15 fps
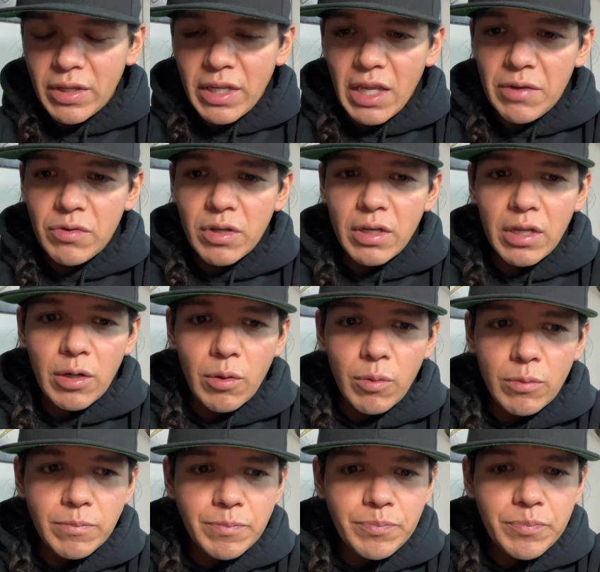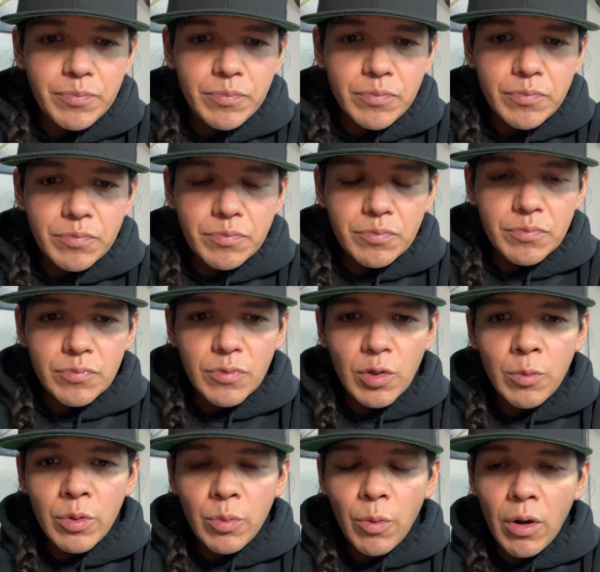Even
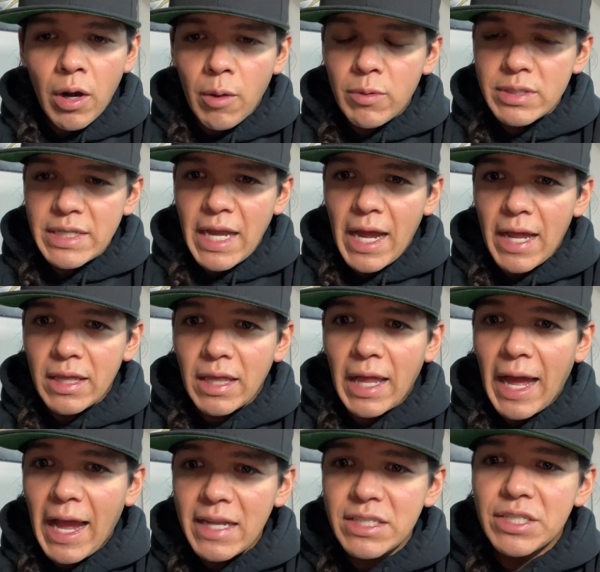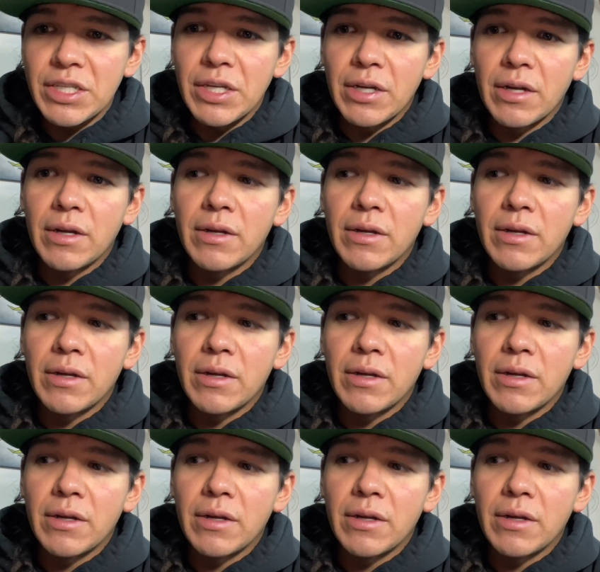with where I was at last year